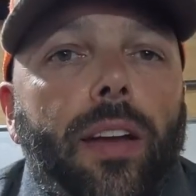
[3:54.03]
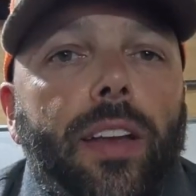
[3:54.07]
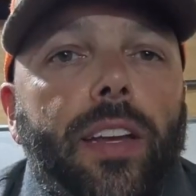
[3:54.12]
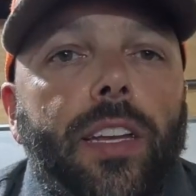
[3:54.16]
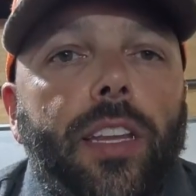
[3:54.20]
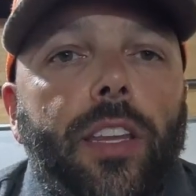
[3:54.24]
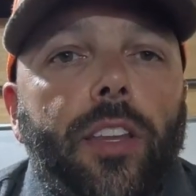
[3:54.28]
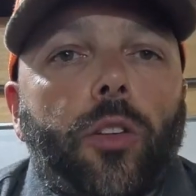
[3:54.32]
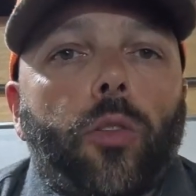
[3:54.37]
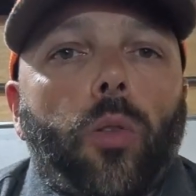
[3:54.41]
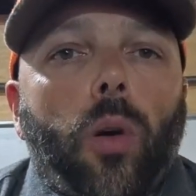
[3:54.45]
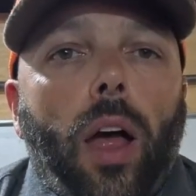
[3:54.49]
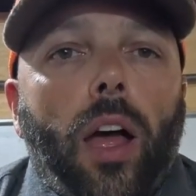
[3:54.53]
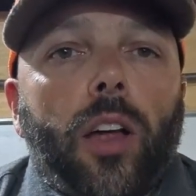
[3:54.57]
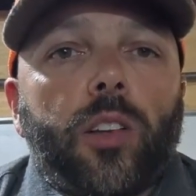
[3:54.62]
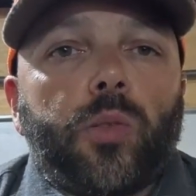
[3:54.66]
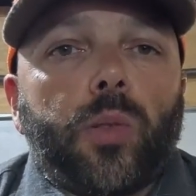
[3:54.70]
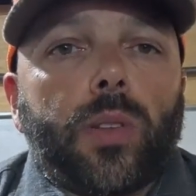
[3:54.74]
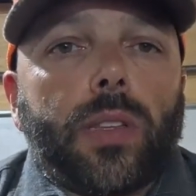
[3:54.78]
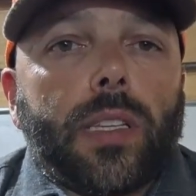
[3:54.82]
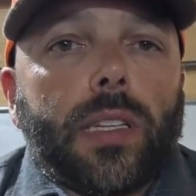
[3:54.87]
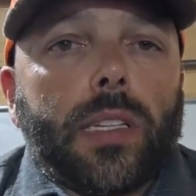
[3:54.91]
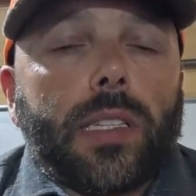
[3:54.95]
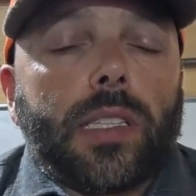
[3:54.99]
into the garage
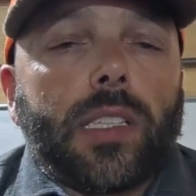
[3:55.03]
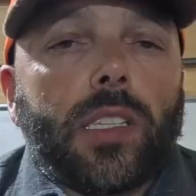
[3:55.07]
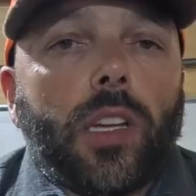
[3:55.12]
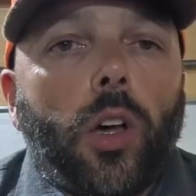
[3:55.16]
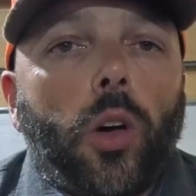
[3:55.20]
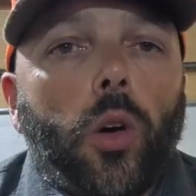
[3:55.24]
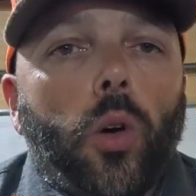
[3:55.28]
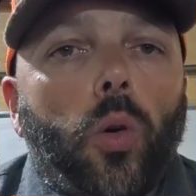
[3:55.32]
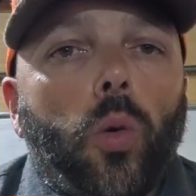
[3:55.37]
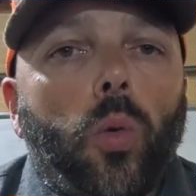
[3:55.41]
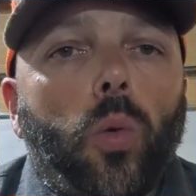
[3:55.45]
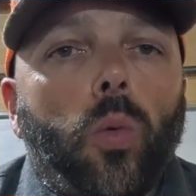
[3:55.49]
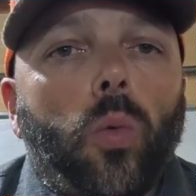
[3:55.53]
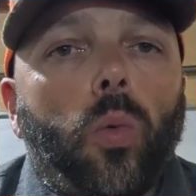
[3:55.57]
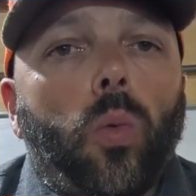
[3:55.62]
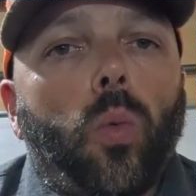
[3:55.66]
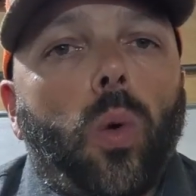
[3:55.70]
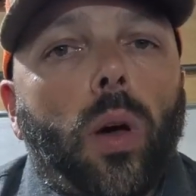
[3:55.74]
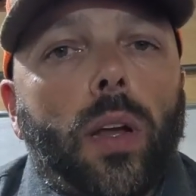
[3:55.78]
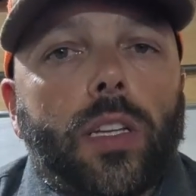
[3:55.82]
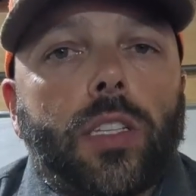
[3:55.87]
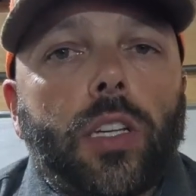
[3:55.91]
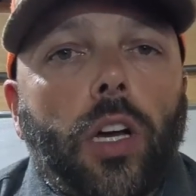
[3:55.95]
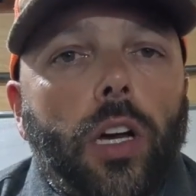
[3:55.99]
with us. So
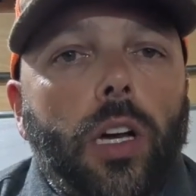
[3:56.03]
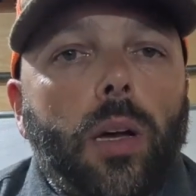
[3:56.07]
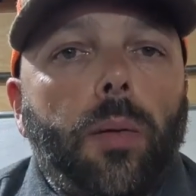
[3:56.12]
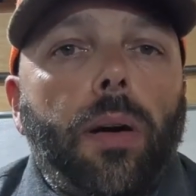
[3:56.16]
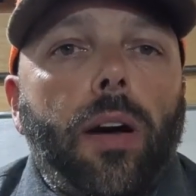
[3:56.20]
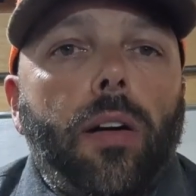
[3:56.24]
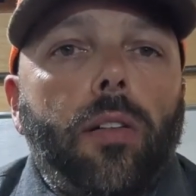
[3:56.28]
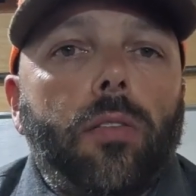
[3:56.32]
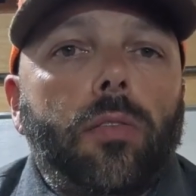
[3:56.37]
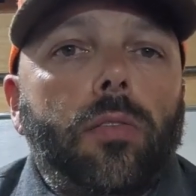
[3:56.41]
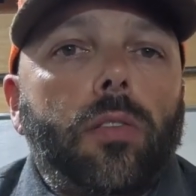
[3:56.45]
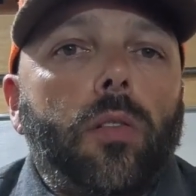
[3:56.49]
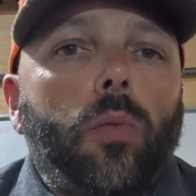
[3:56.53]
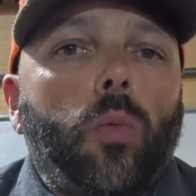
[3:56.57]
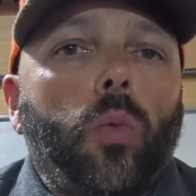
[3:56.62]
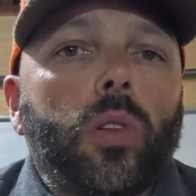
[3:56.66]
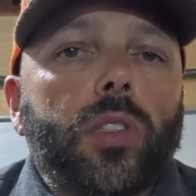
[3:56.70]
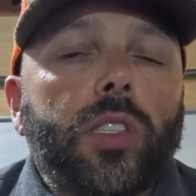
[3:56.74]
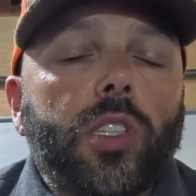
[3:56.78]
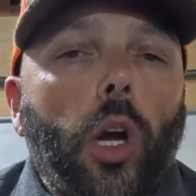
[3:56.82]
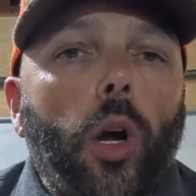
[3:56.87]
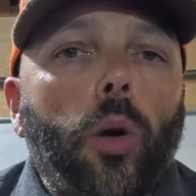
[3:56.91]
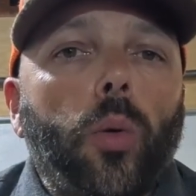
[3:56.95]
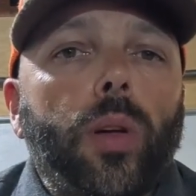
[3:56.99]
want to talk about, we'll
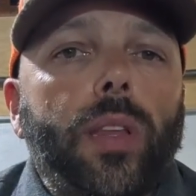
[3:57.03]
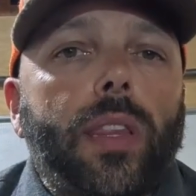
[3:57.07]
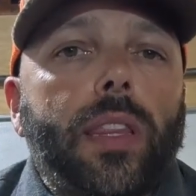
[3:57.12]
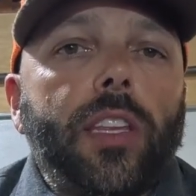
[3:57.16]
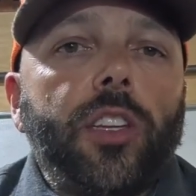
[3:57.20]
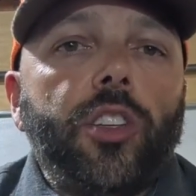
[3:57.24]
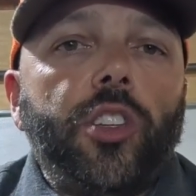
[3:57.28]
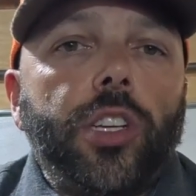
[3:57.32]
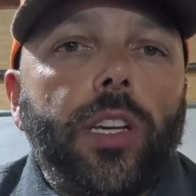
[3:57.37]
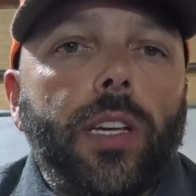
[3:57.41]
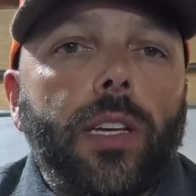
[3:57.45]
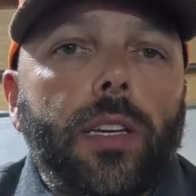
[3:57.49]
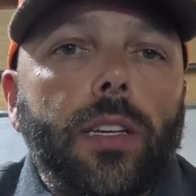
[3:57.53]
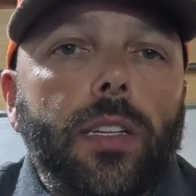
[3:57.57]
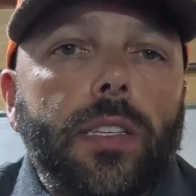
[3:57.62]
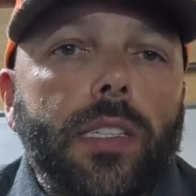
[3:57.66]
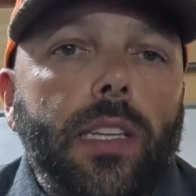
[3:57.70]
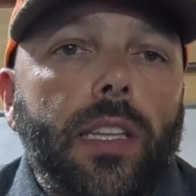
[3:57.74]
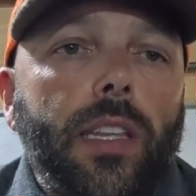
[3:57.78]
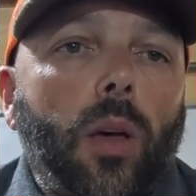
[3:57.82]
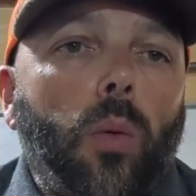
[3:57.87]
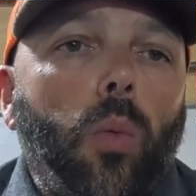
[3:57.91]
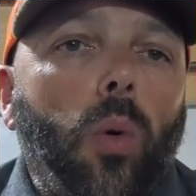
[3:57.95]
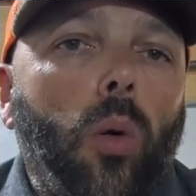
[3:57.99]
start with the jigs,
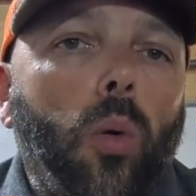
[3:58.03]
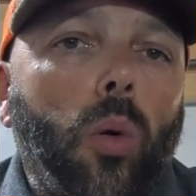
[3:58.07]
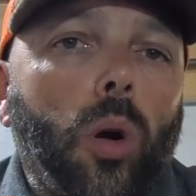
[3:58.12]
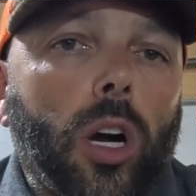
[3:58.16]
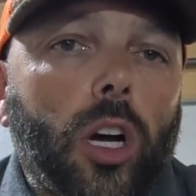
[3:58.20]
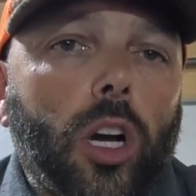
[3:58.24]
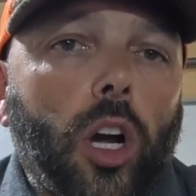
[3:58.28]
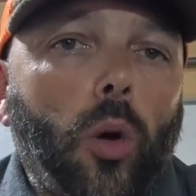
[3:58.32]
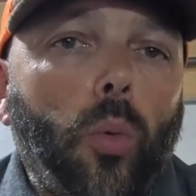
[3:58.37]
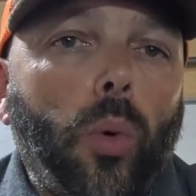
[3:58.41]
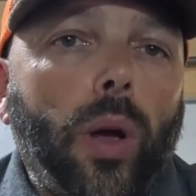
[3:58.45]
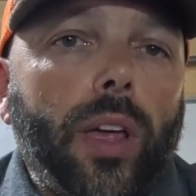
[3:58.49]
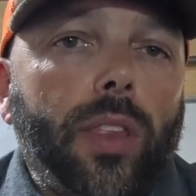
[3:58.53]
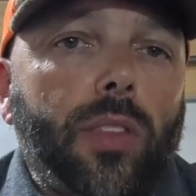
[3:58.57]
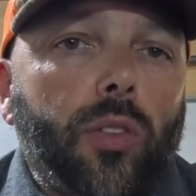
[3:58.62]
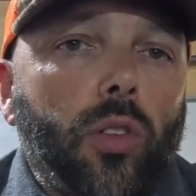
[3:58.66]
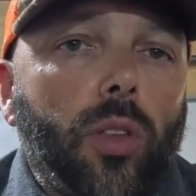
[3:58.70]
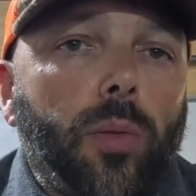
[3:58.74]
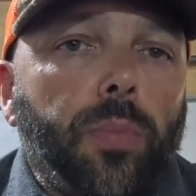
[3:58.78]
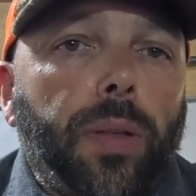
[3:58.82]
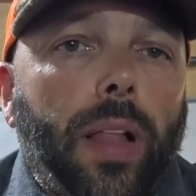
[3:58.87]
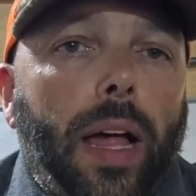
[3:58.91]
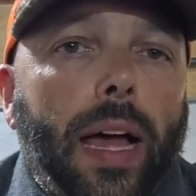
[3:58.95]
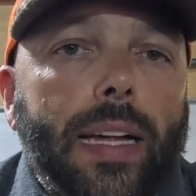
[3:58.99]
and then we'll work our way through
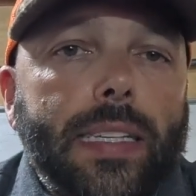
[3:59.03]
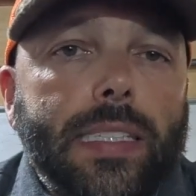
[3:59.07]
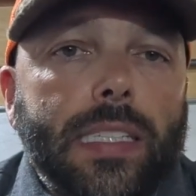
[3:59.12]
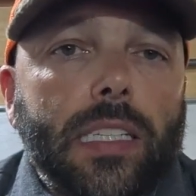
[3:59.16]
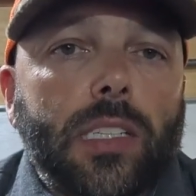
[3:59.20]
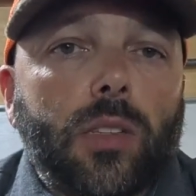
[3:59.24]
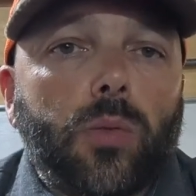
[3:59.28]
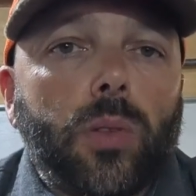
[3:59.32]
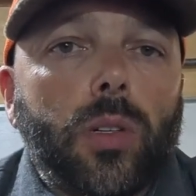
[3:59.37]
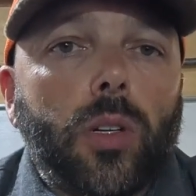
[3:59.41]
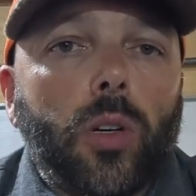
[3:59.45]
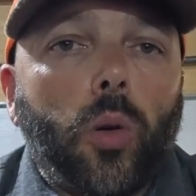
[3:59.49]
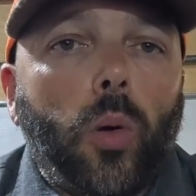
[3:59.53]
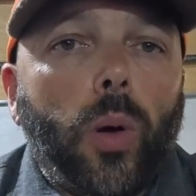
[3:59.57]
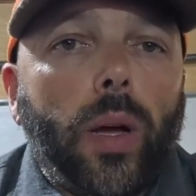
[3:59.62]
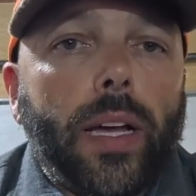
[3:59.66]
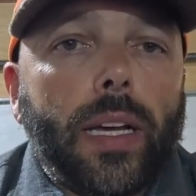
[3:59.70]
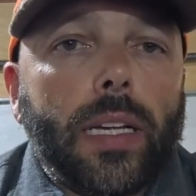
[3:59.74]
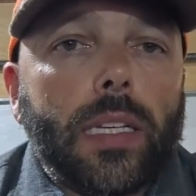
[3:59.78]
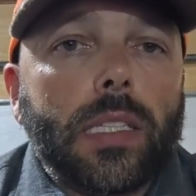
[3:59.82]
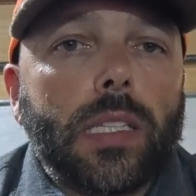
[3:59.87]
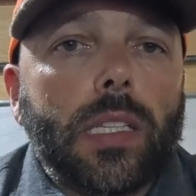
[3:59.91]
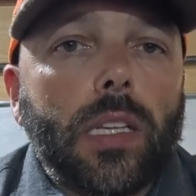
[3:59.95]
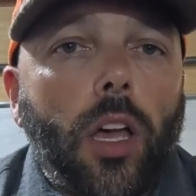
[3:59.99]
the plastics real
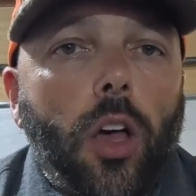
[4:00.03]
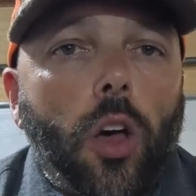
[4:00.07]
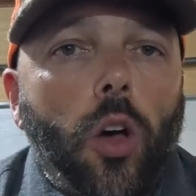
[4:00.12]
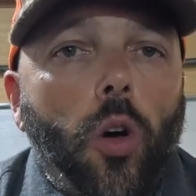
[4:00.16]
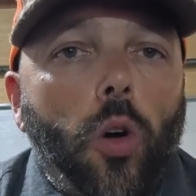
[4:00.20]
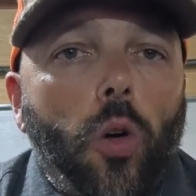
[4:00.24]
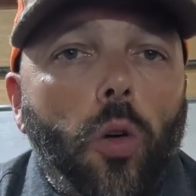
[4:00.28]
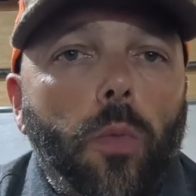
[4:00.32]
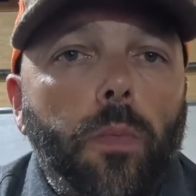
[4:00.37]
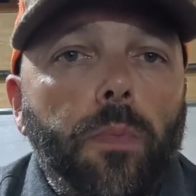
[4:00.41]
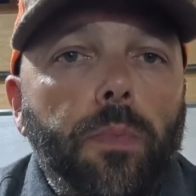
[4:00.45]
quick. So